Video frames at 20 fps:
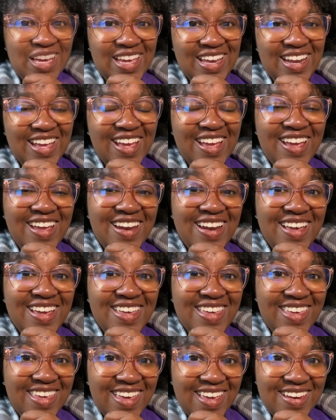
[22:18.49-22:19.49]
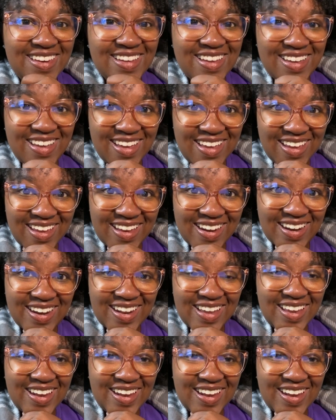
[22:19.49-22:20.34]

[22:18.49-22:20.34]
Get in, get in